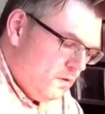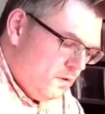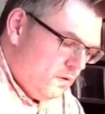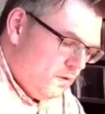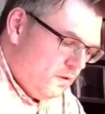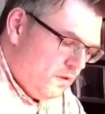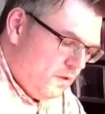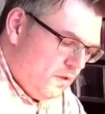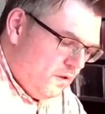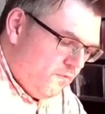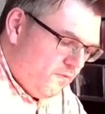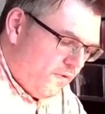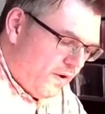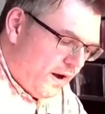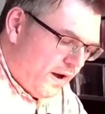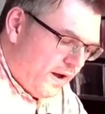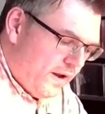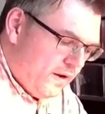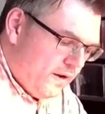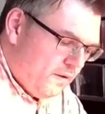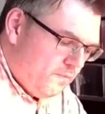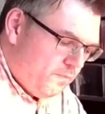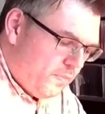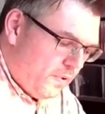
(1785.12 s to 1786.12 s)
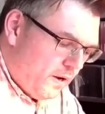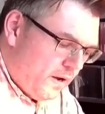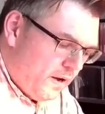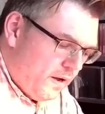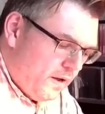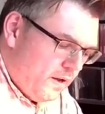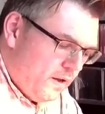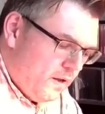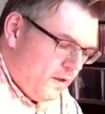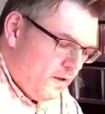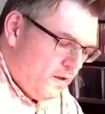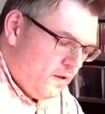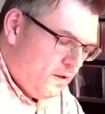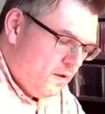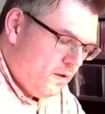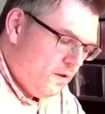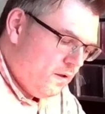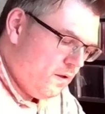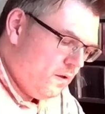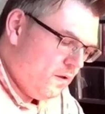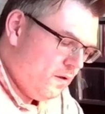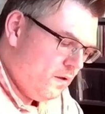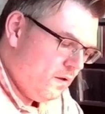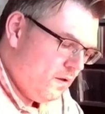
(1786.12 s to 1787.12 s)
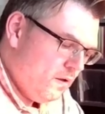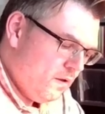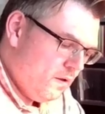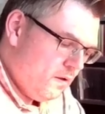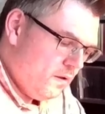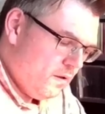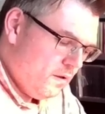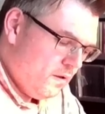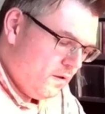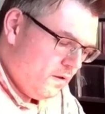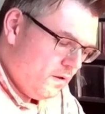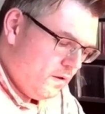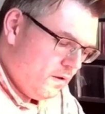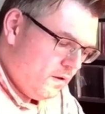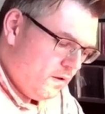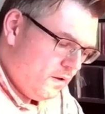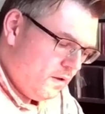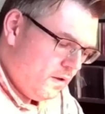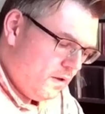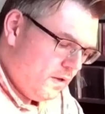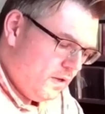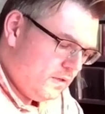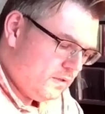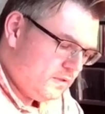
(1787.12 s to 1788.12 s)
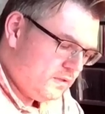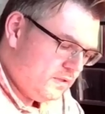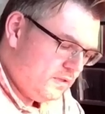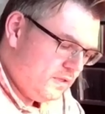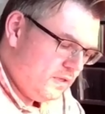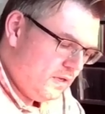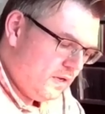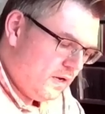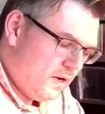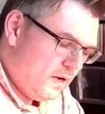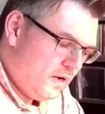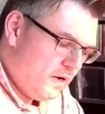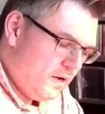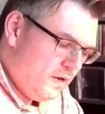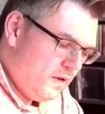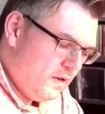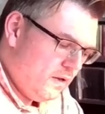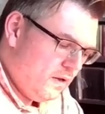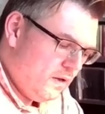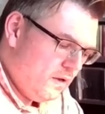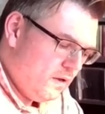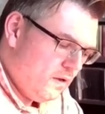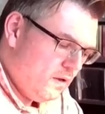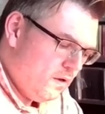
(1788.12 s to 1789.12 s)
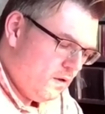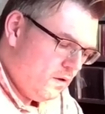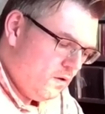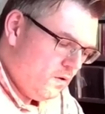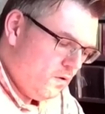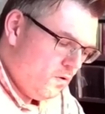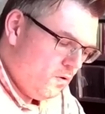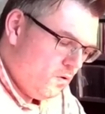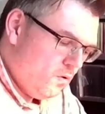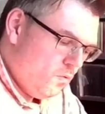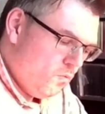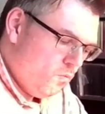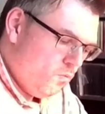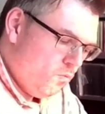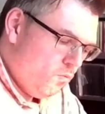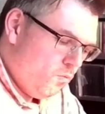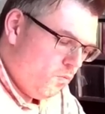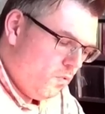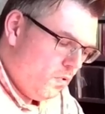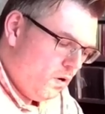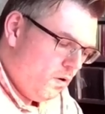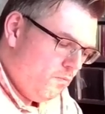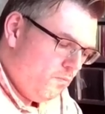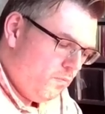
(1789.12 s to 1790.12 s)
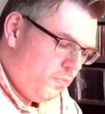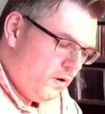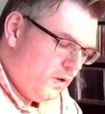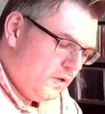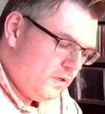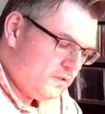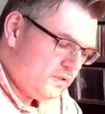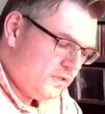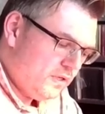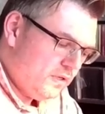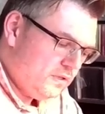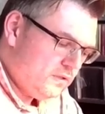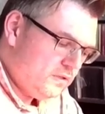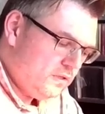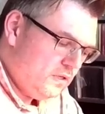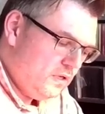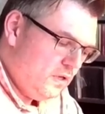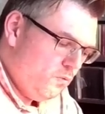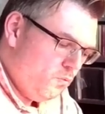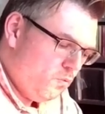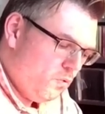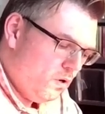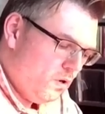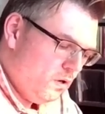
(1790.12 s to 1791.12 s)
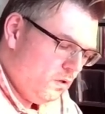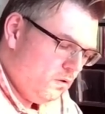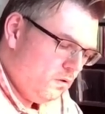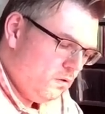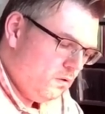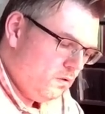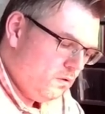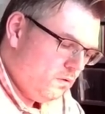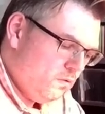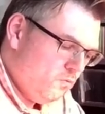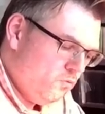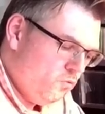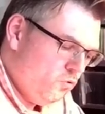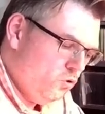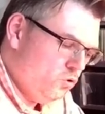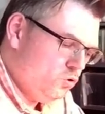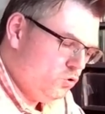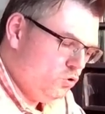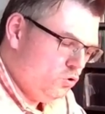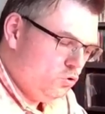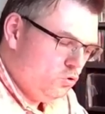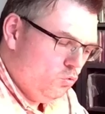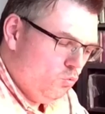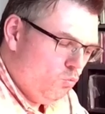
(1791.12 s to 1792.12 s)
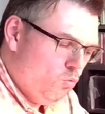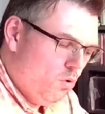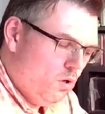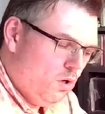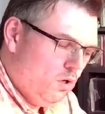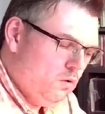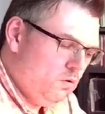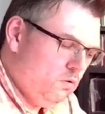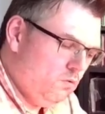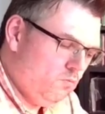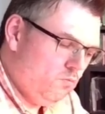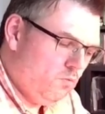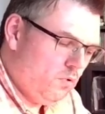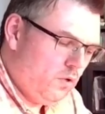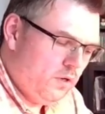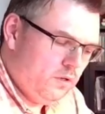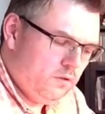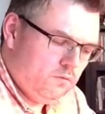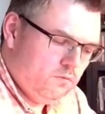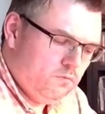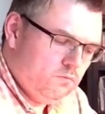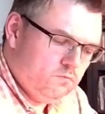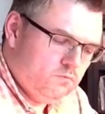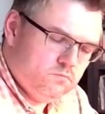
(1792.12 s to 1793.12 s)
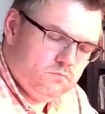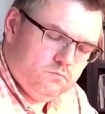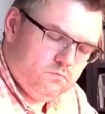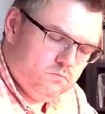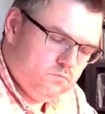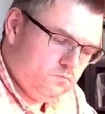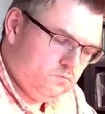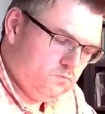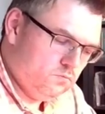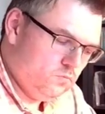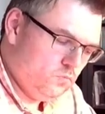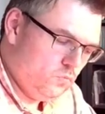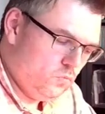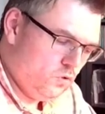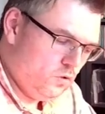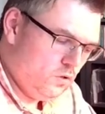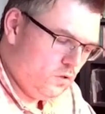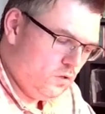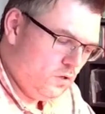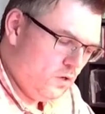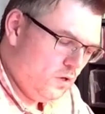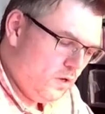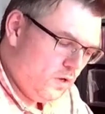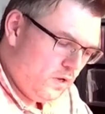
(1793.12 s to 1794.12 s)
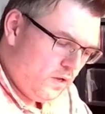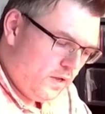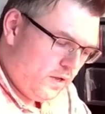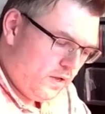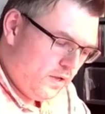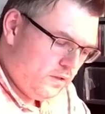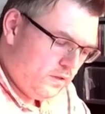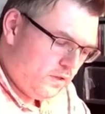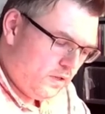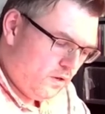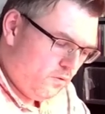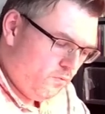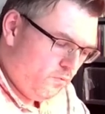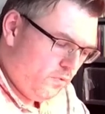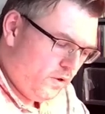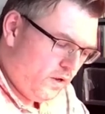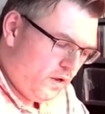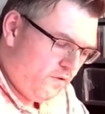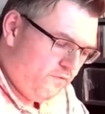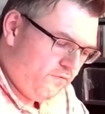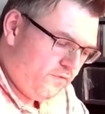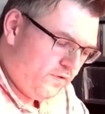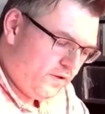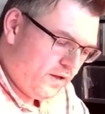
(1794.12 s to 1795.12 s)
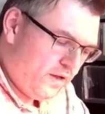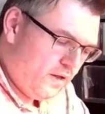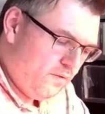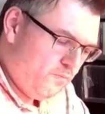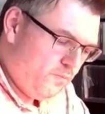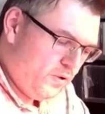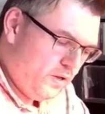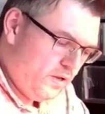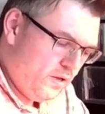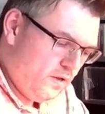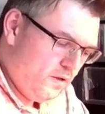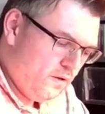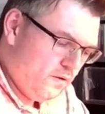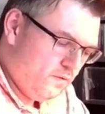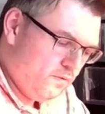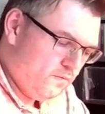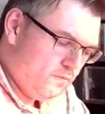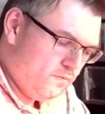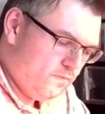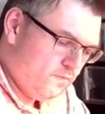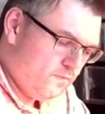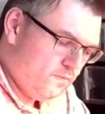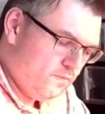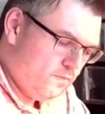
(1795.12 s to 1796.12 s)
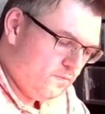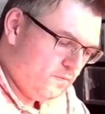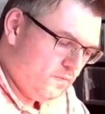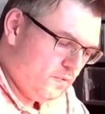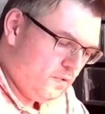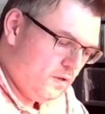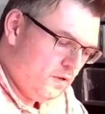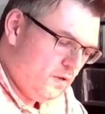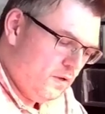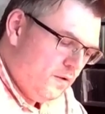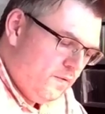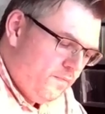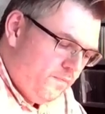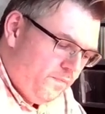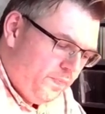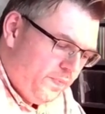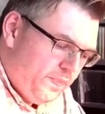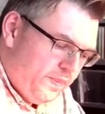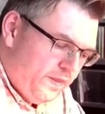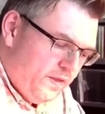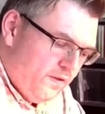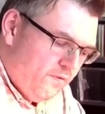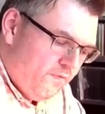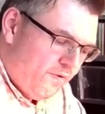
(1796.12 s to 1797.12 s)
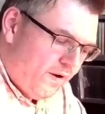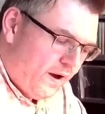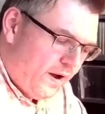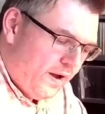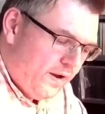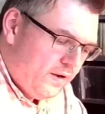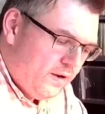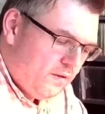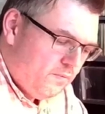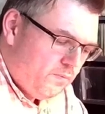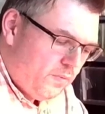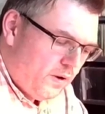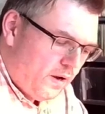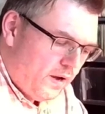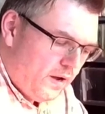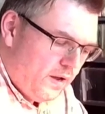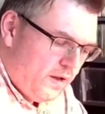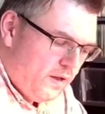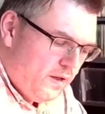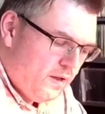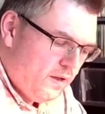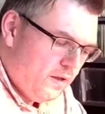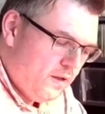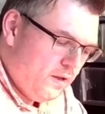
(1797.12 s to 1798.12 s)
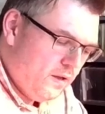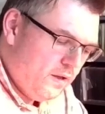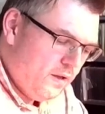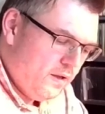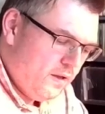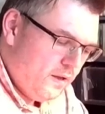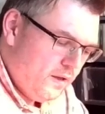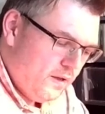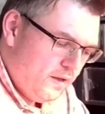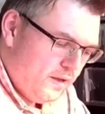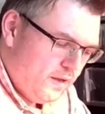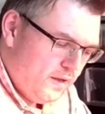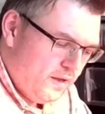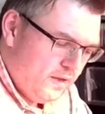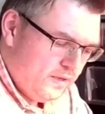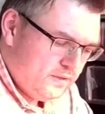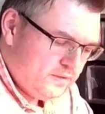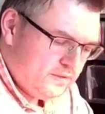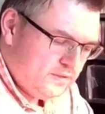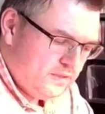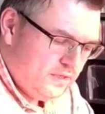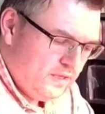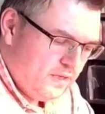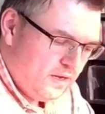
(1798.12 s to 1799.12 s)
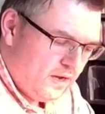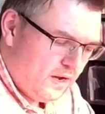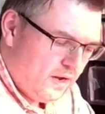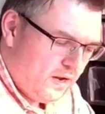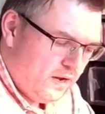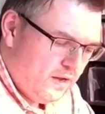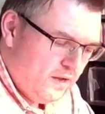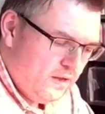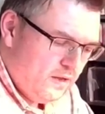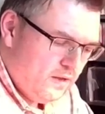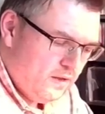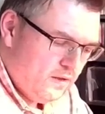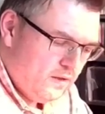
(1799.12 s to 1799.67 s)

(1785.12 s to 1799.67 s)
divided by STI 1 plus ST1. This is the 1, right? And then we have KP divided by STI